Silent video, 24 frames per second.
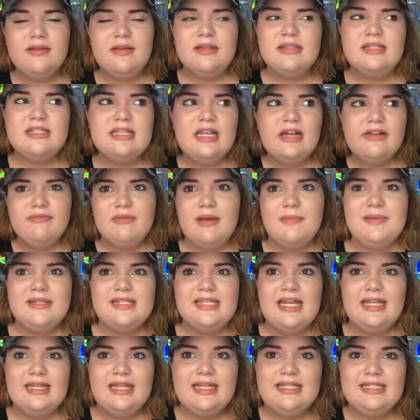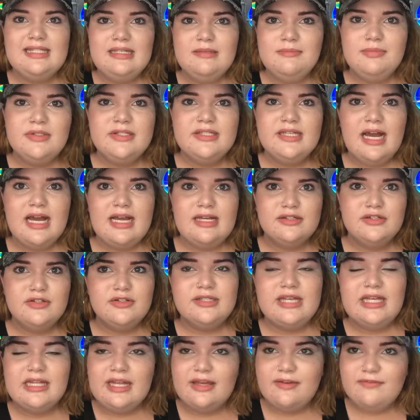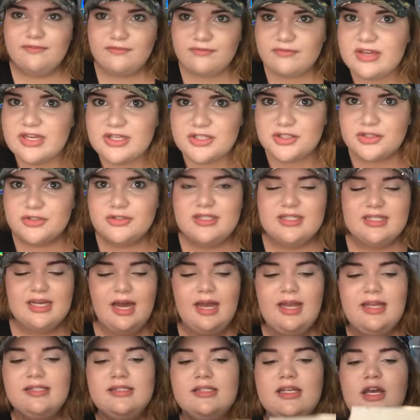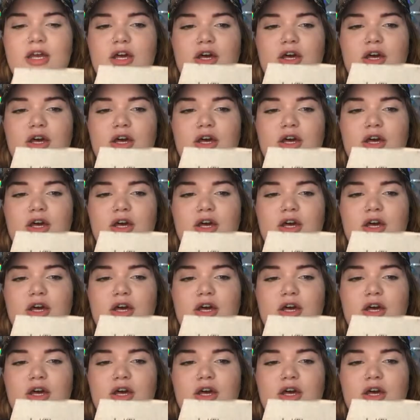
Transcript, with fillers: instead of maybe saying like sample size, they're saying like featured size.